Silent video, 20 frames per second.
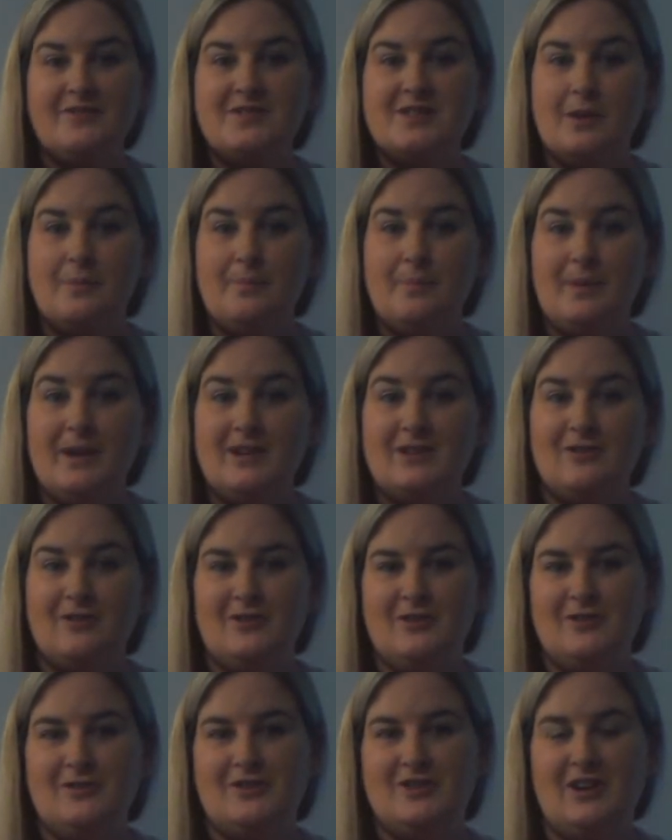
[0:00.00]
So be sure
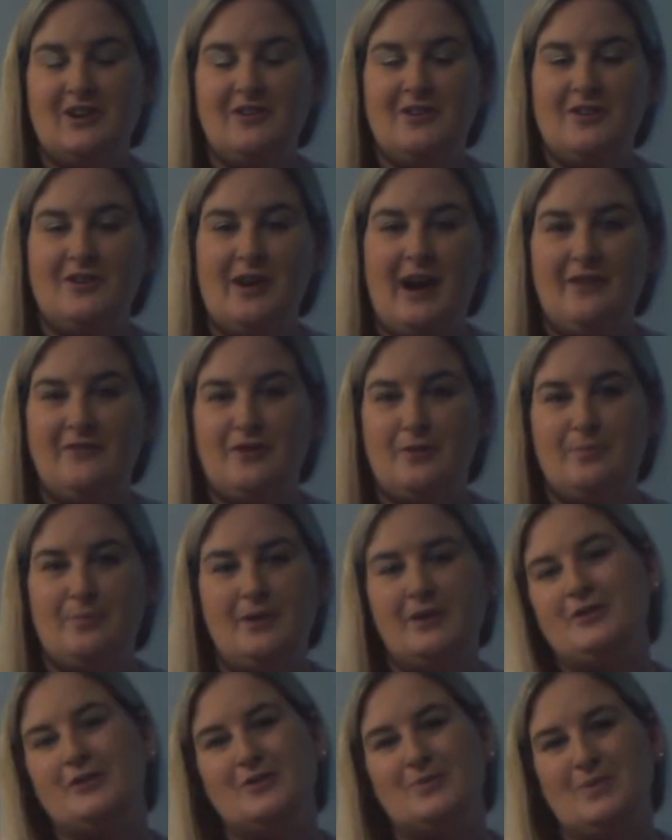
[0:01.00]
you share your after
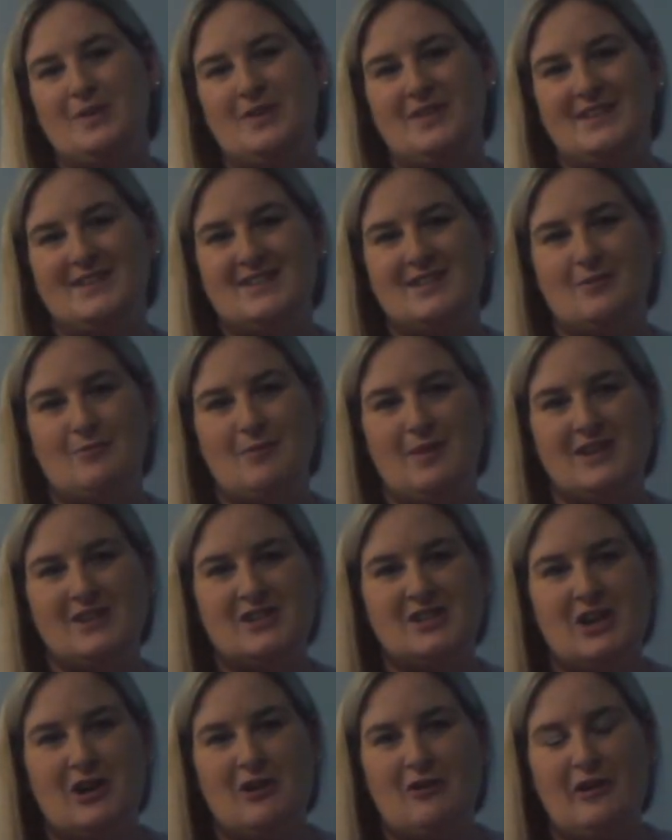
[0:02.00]
pictures with us so we can
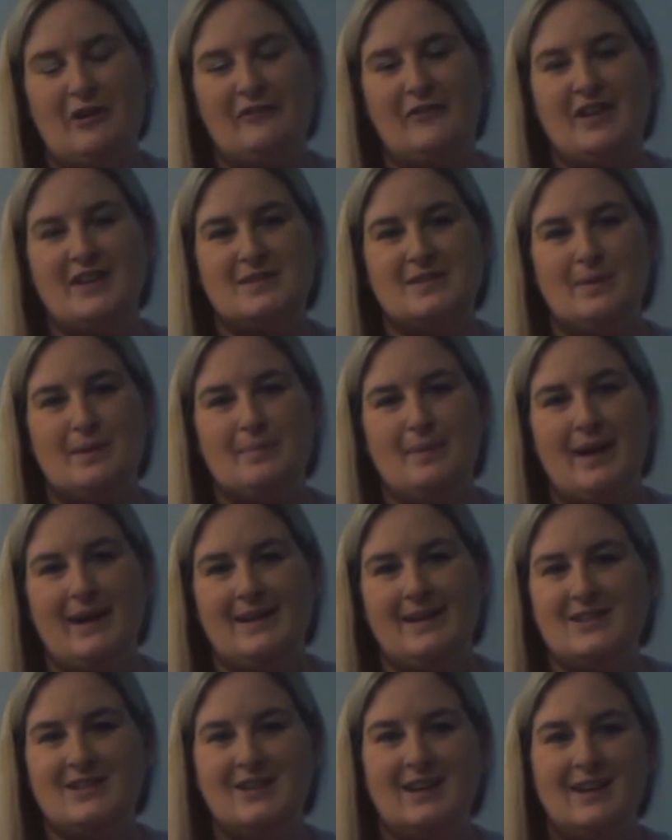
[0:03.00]
share on our Facebook
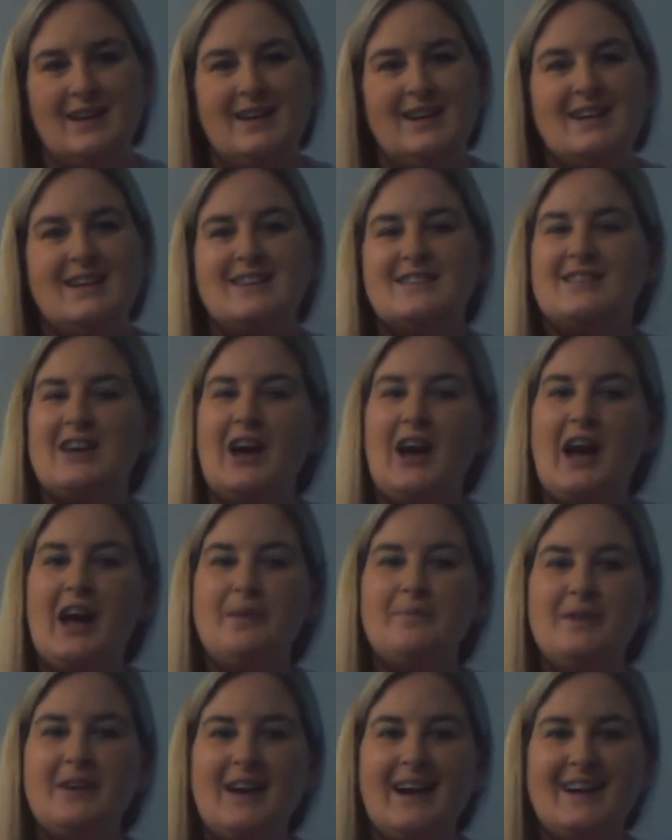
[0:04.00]
page. So I
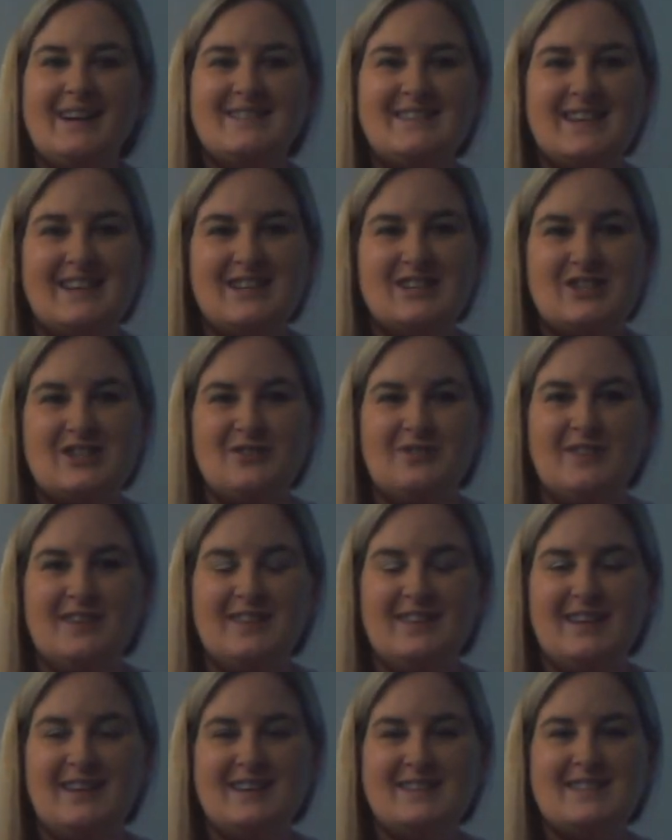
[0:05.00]
hope you guys enjoy
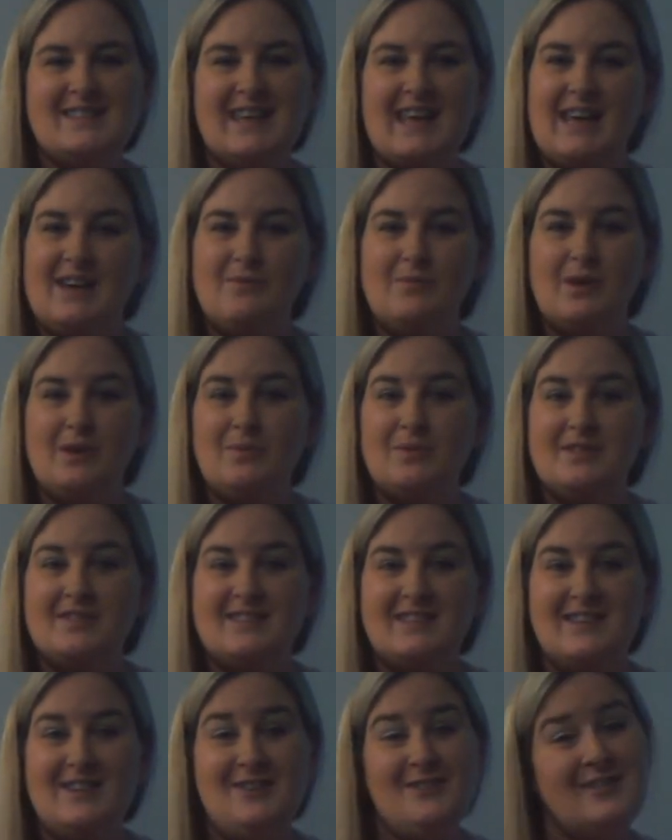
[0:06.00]
this, and we will
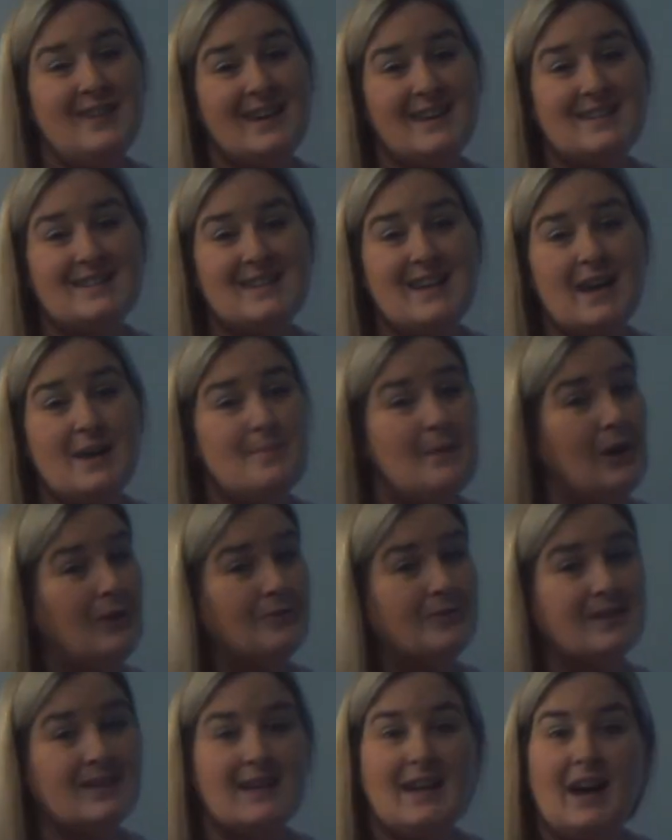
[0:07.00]
see you next time
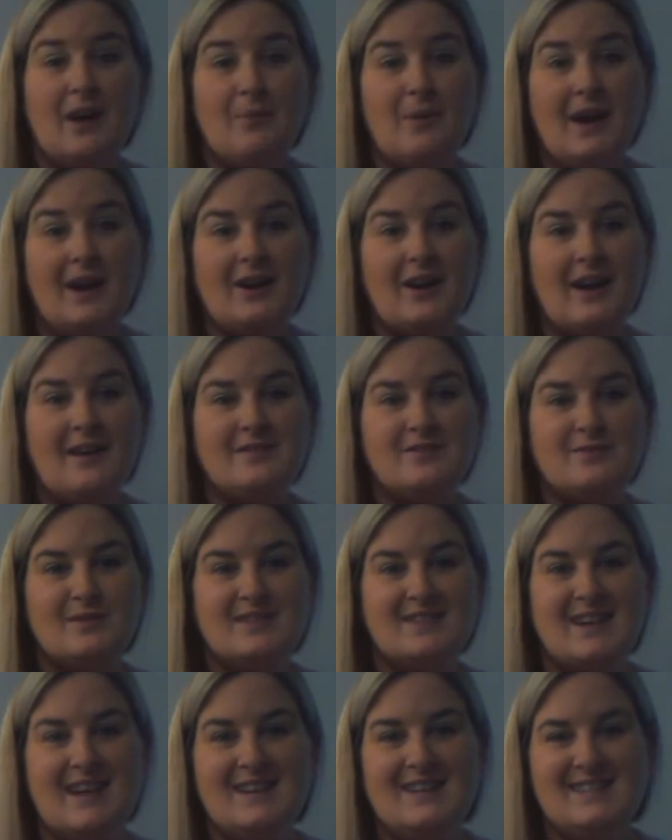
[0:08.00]
on DIY Crafts with
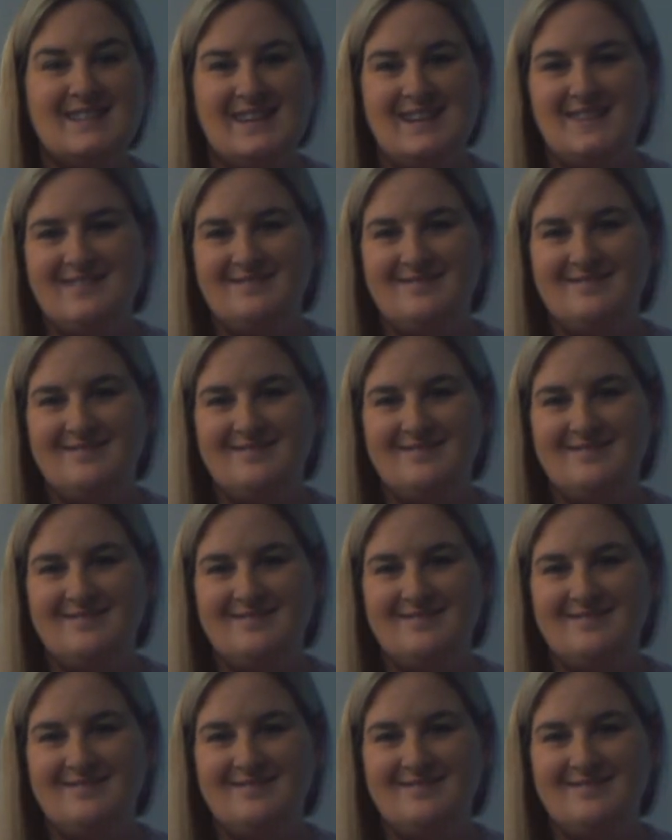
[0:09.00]
Stacey.